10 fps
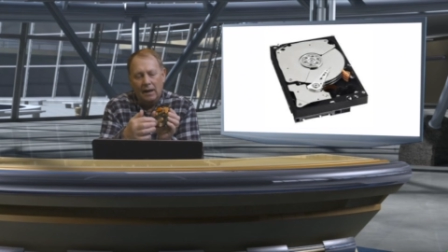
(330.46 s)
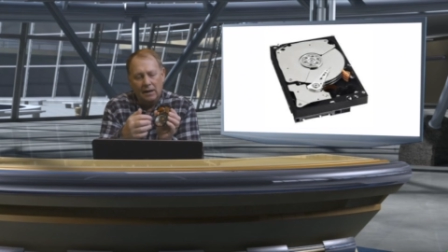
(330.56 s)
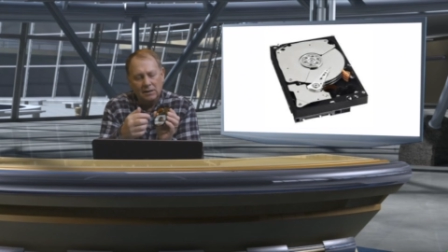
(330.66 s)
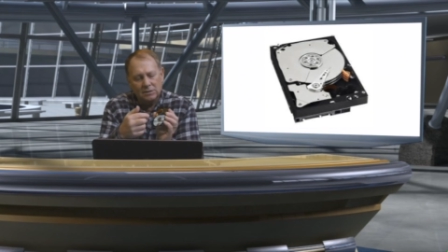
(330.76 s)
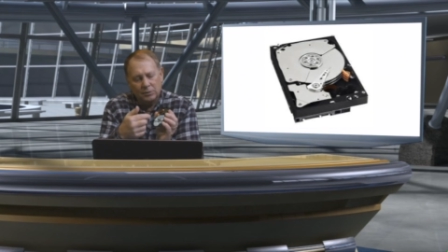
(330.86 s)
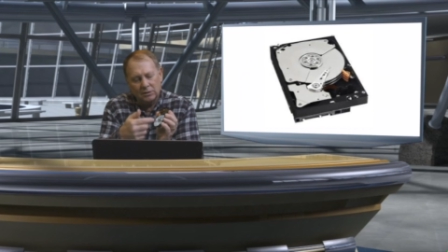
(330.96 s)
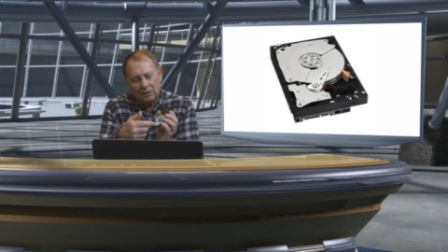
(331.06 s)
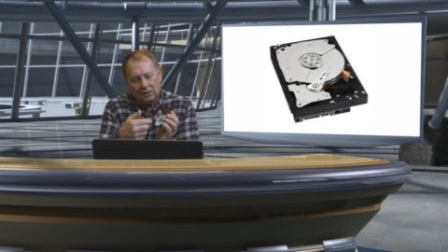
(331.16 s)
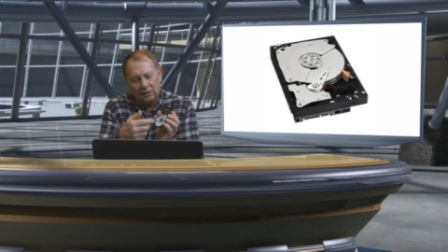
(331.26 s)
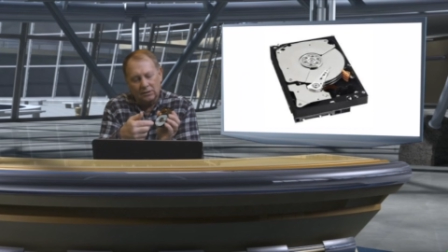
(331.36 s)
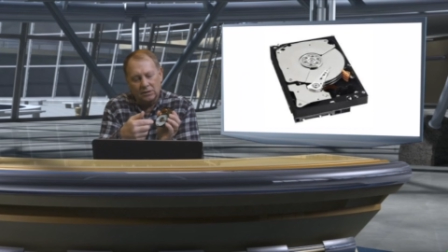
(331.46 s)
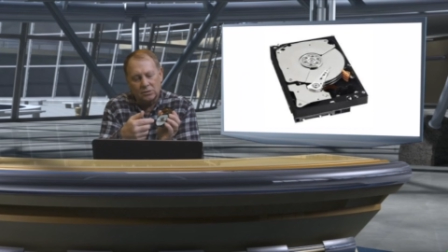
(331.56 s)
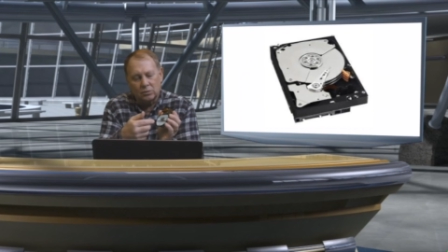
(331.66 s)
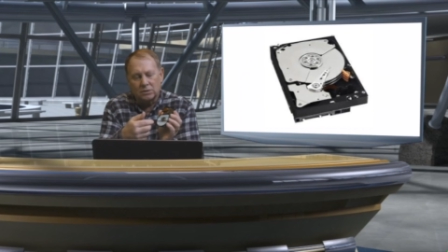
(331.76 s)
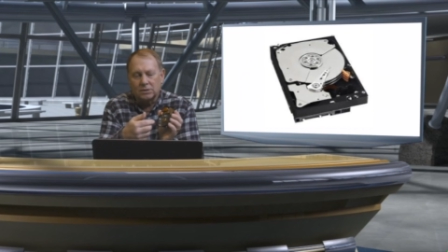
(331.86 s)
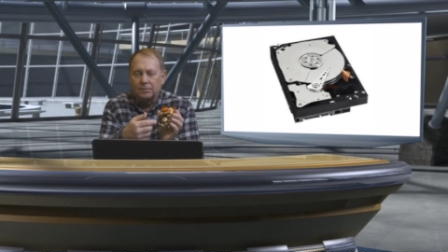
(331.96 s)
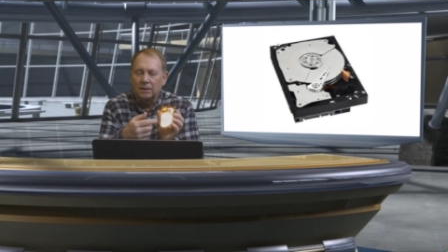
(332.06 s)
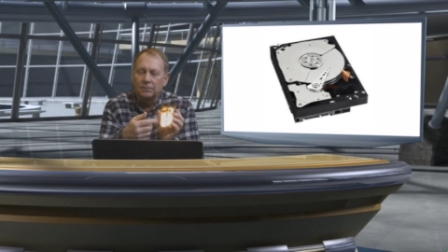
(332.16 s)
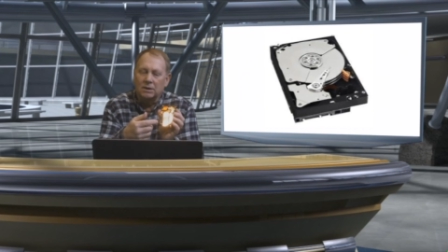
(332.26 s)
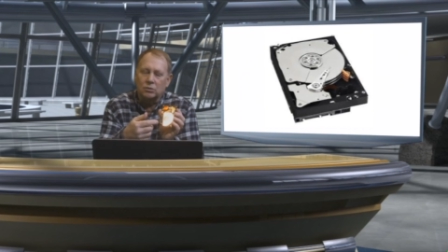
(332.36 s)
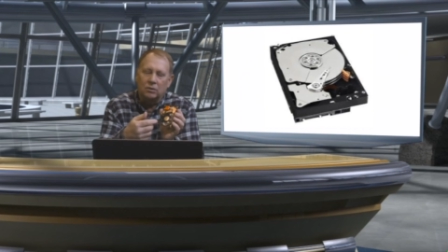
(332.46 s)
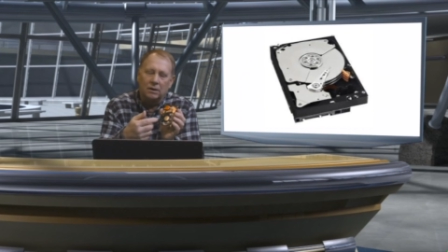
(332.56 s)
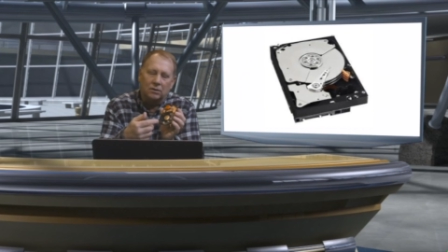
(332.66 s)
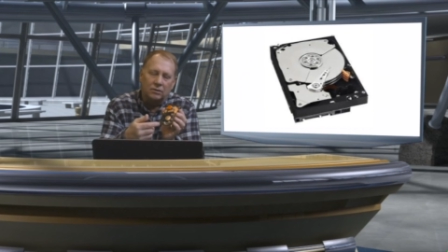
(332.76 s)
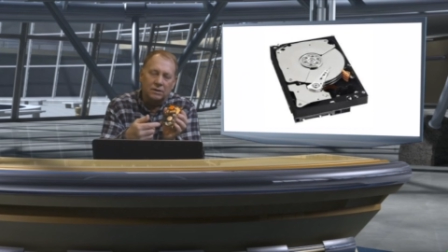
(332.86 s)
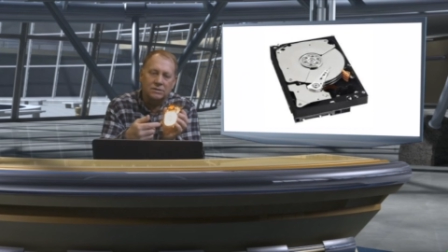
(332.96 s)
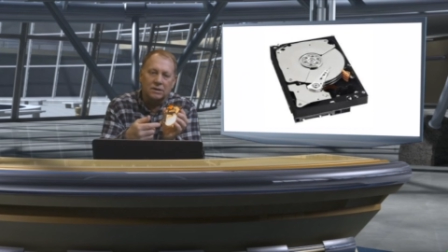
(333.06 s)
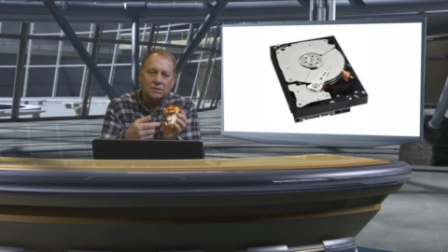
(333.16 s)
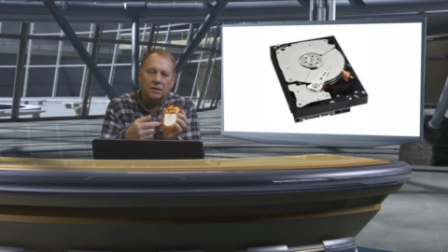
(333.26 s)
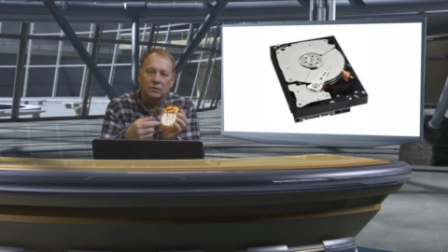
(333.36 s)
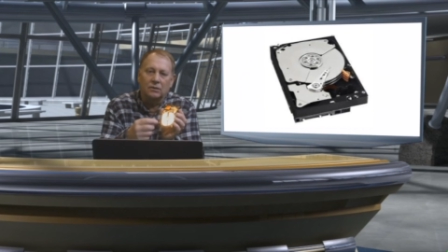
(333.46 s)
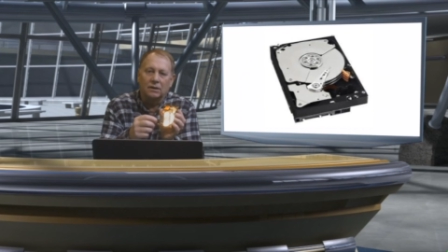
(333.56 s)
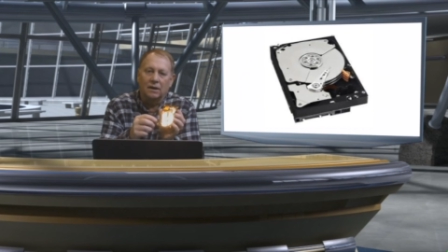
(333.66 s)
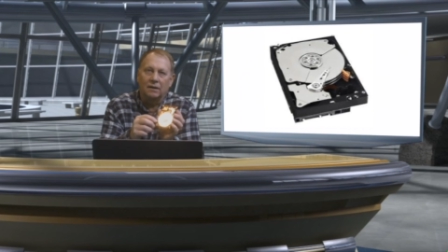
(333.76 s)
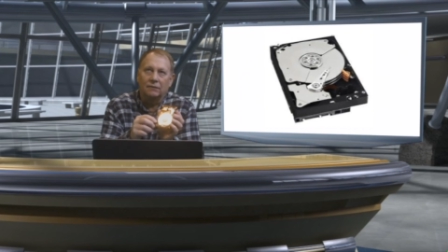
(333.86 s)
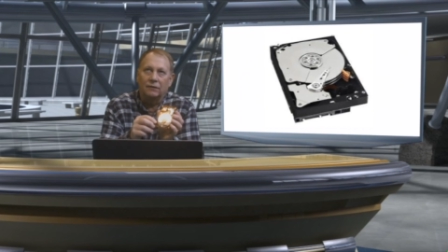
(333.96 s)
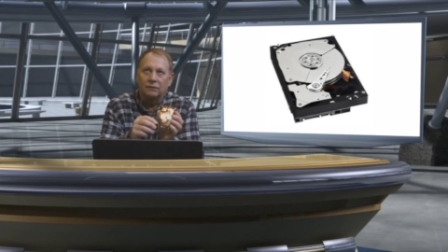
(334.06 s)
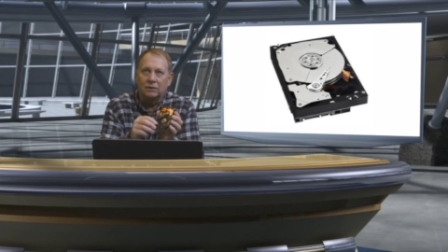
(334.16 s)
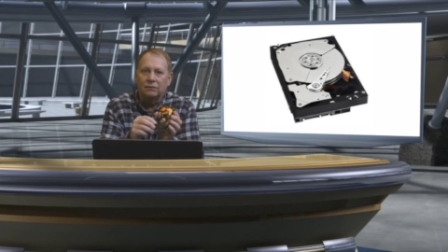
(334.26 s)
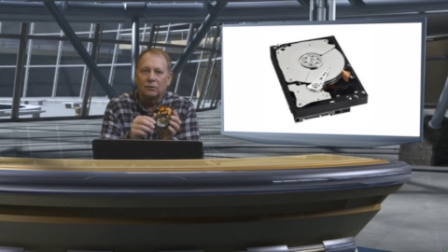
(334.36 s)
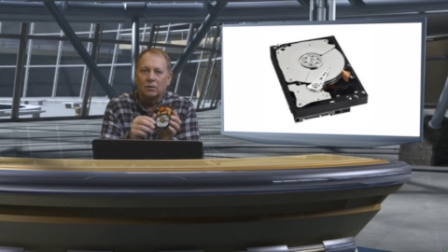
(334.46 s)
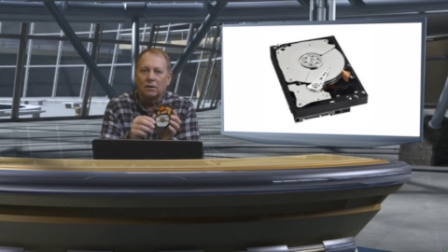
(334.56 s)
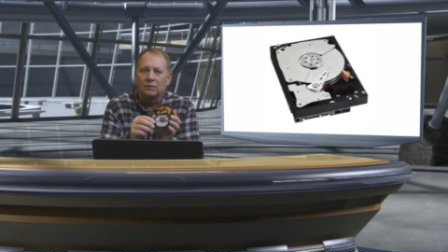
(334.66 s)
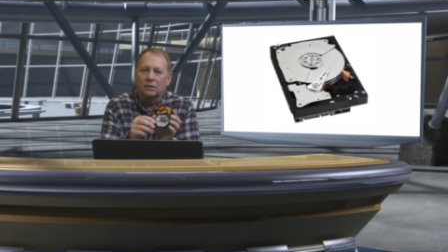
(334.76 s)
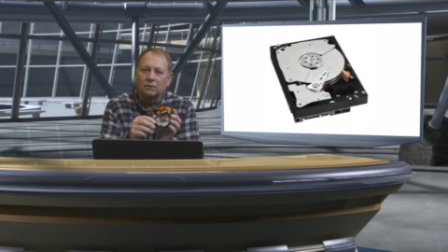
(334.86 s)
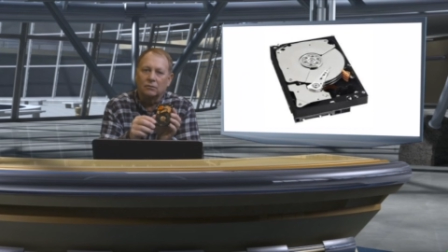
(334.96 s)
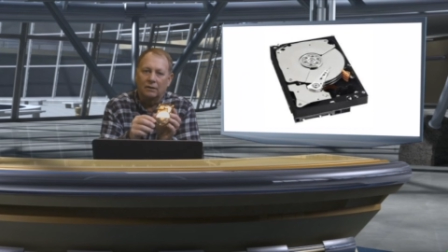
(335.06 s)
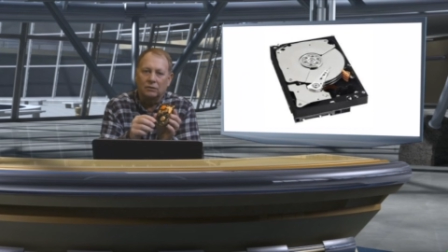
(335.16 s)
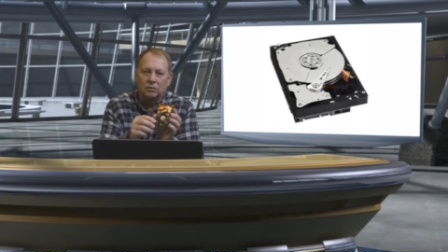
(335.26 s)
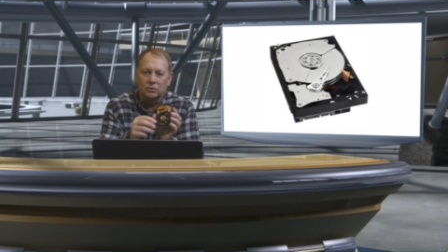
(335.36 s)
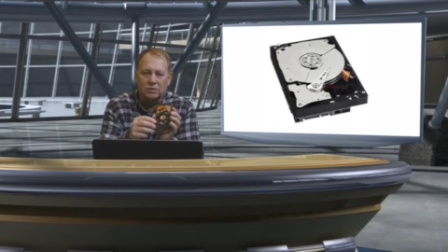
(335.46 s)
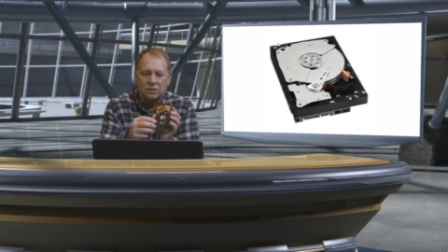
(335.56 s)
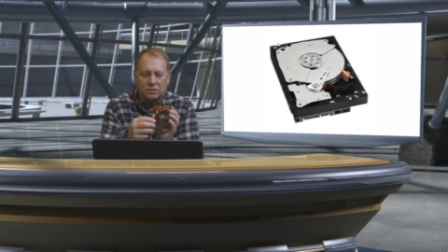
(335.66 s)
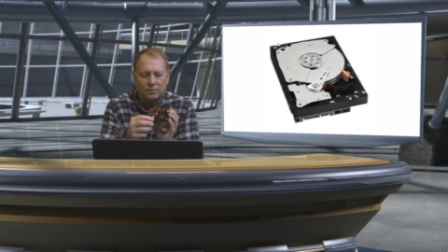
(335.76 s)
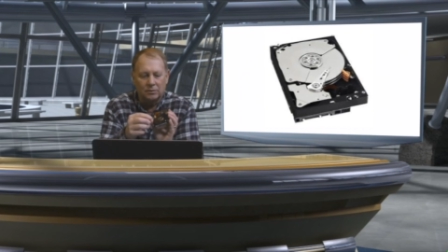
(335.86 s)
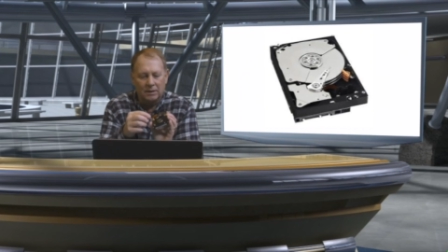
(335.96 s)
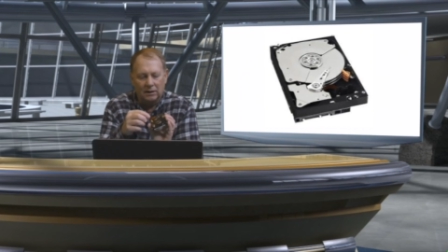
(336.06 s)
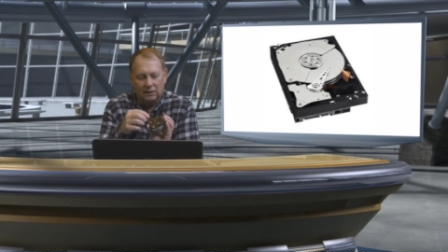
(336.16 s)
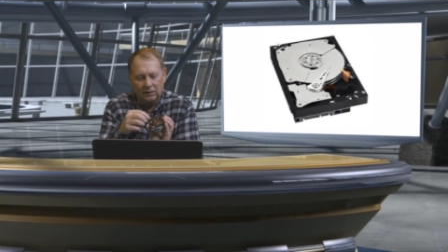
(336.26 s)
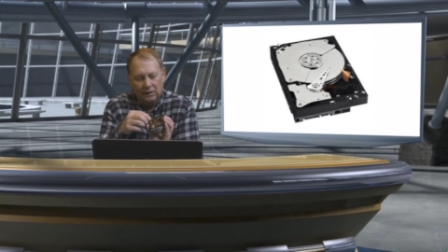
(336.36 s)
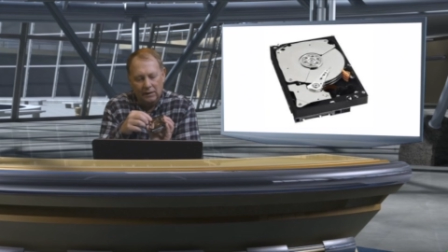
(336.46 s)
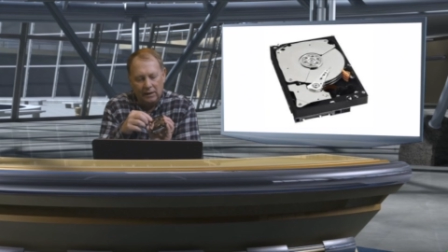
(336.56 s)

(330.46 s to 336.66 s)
and this particular disk would spin between 3,600 and 5,400 revolutions per minute,